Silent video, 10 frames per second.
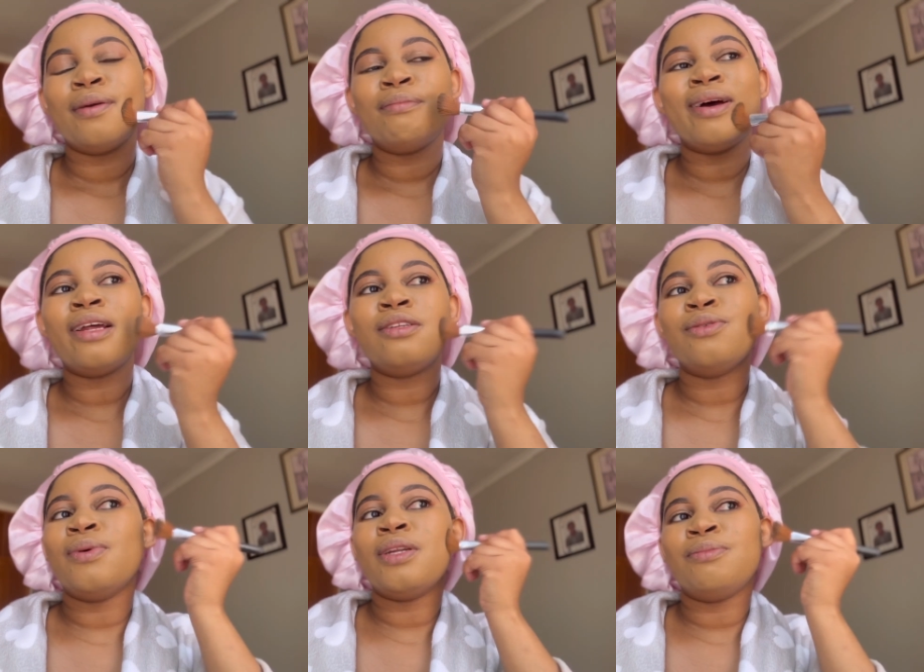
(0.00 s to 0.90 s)
but i
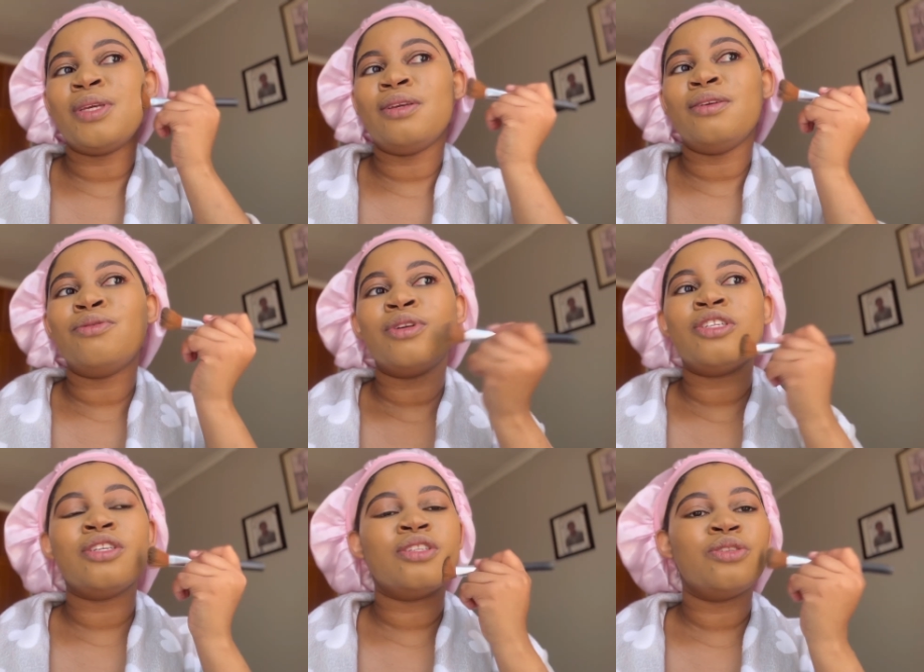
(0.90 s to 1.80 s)
don't want to be reaching